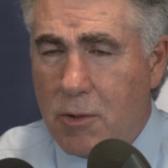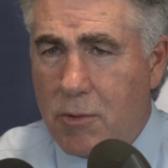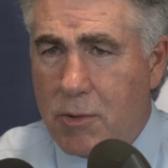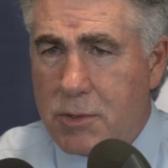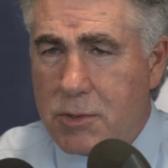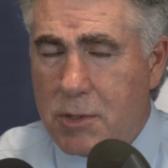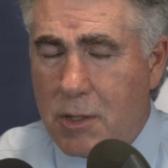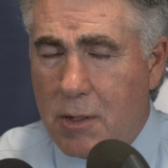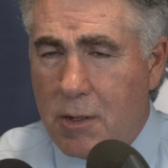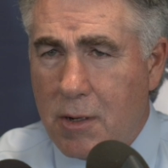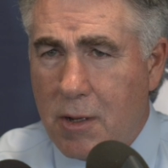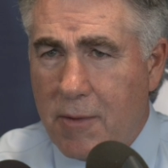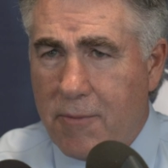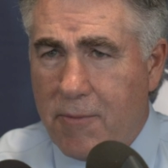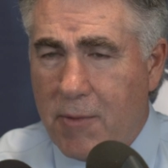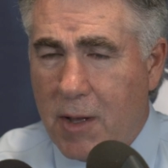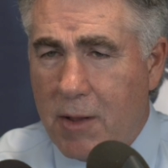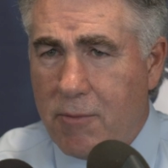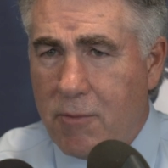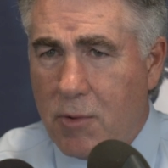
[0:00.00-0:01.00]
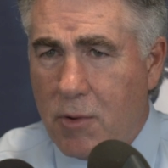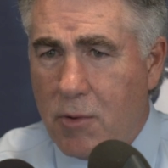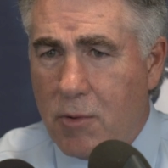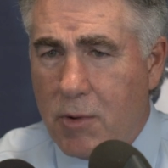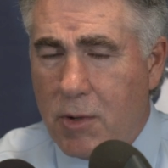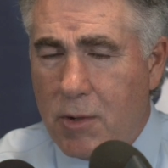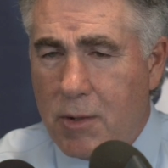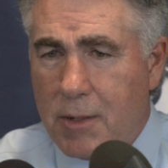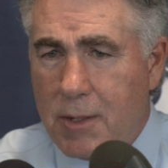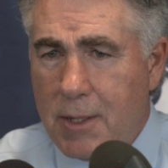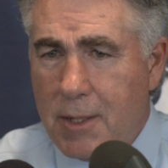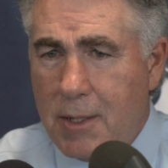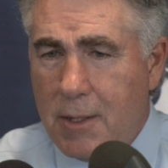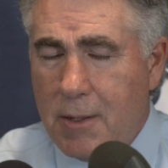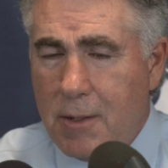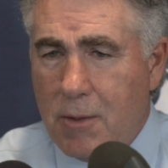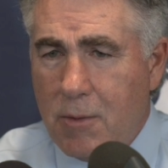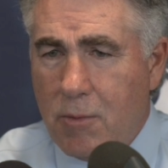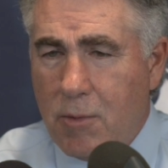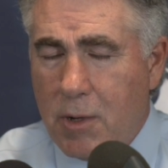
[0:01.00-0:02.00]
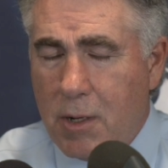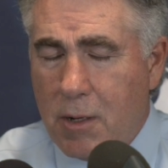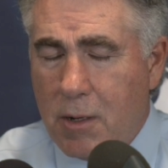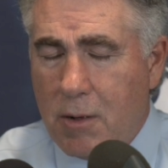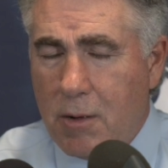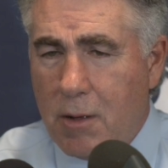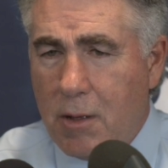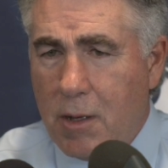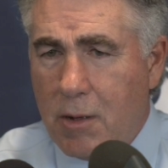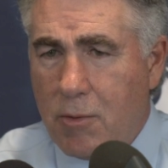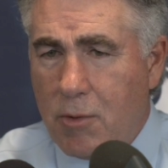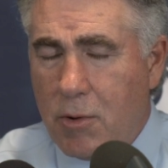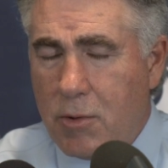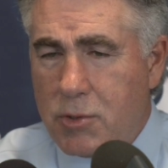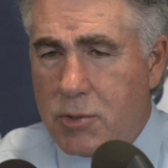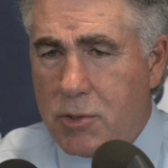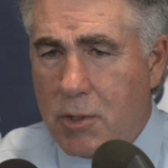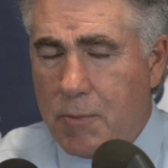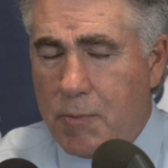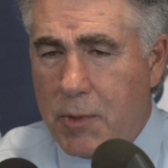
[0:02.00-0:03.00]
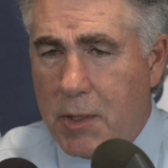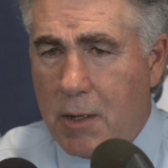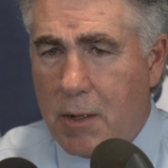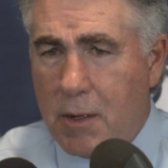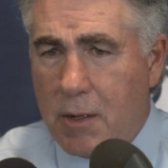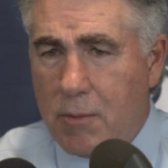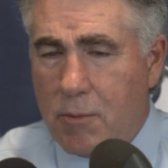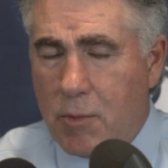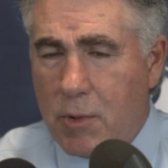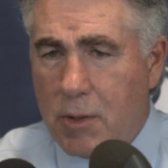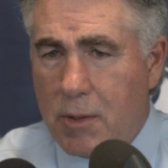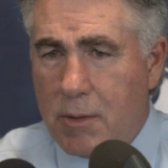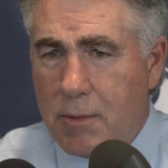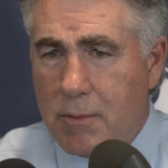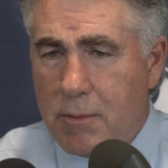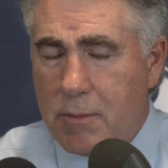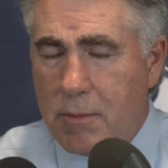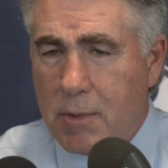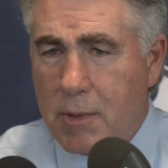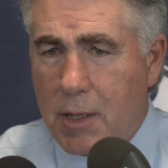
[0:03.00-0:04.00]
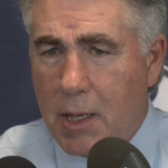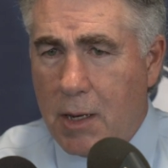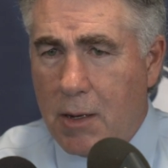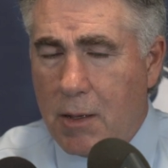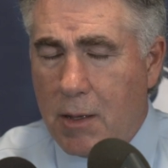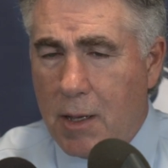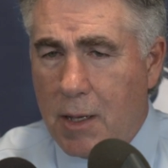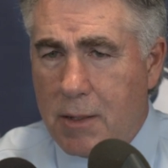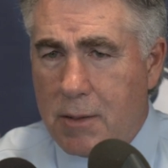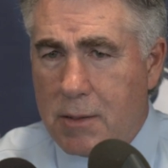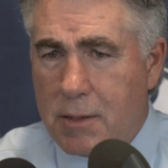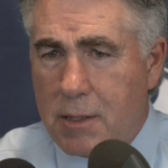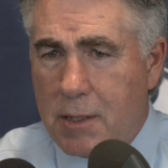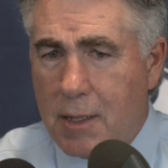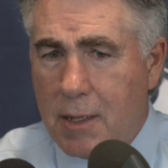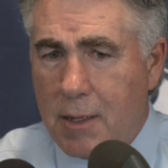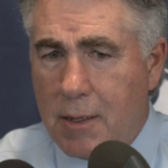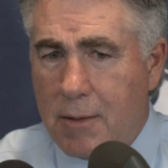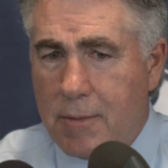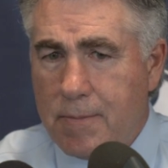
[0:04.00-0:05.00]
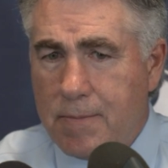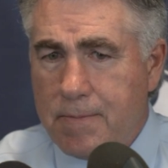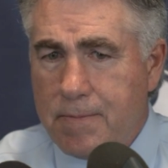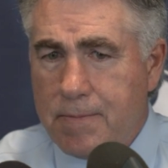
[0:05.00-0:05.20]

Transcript: We started off five and zero. Oh. We were went on a long road trip there, and we're kind of got uh,